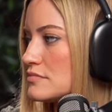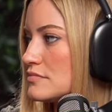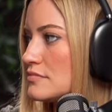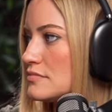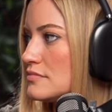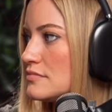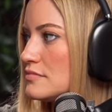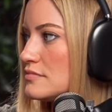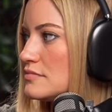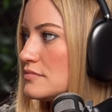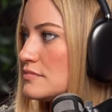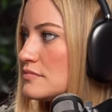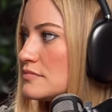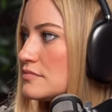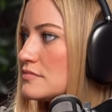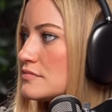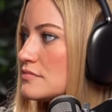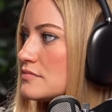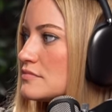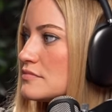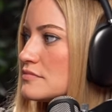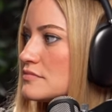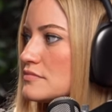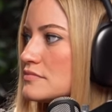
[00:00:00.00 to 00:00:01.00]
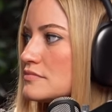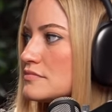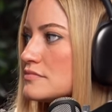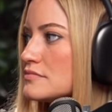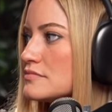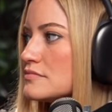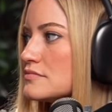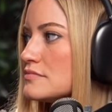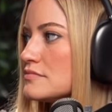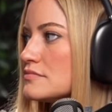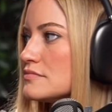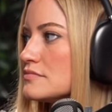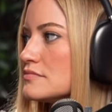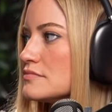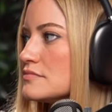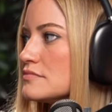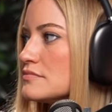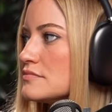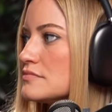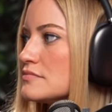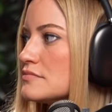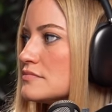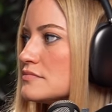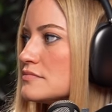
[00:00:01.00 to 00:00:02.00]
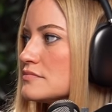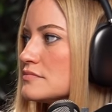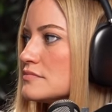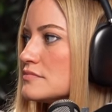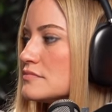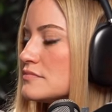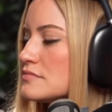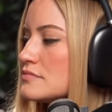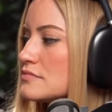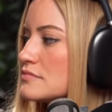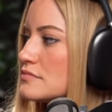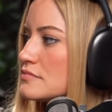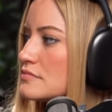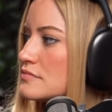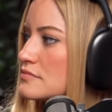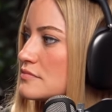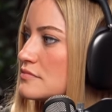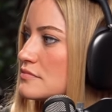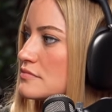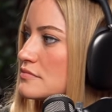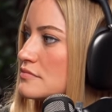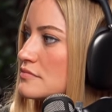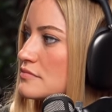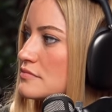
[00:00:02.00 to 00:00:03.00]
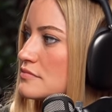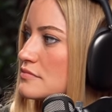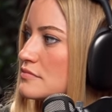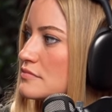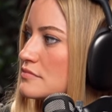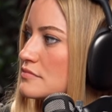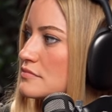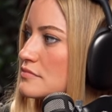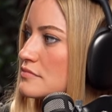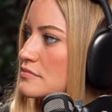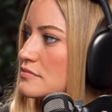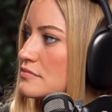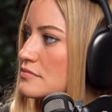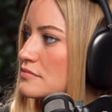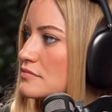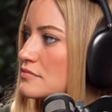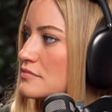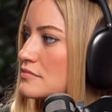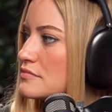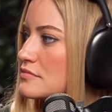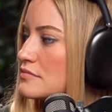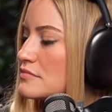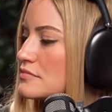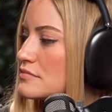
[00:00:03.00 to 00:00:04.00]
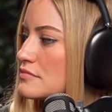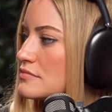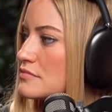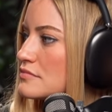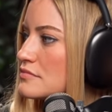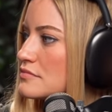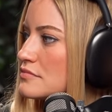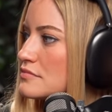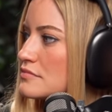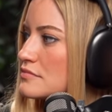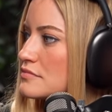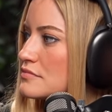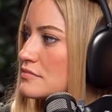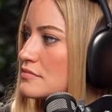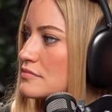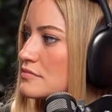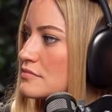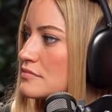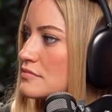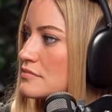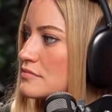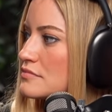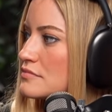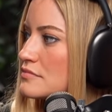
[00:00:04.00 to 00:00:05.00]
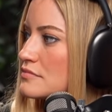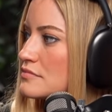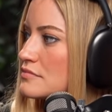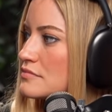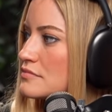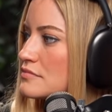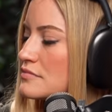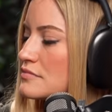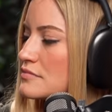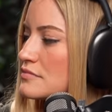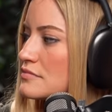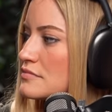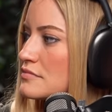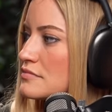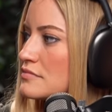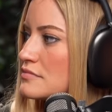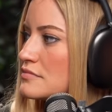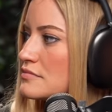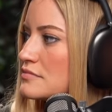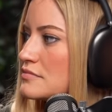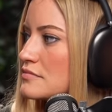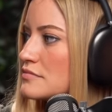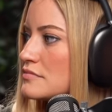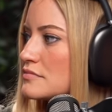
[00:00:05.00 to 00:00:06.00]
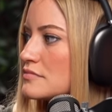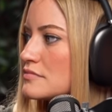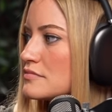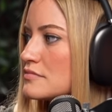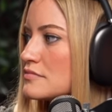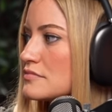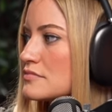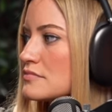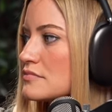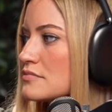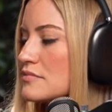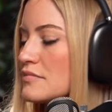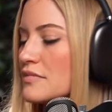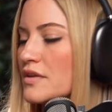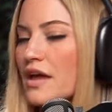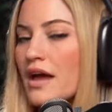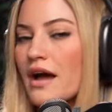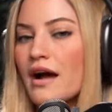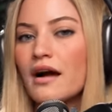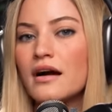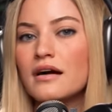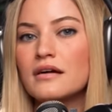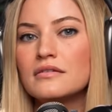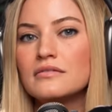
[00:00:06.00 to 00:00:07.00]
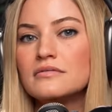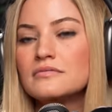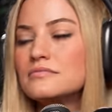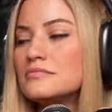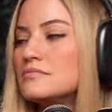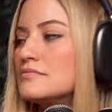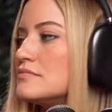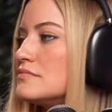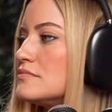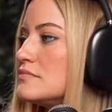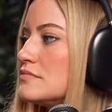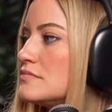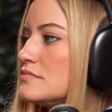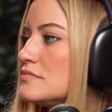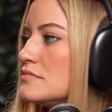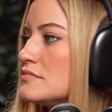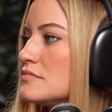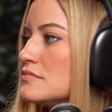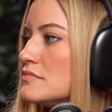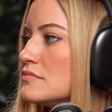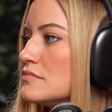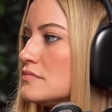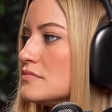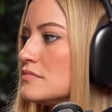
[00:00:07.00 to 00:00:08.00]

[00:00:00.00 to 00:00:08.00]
(not speaking)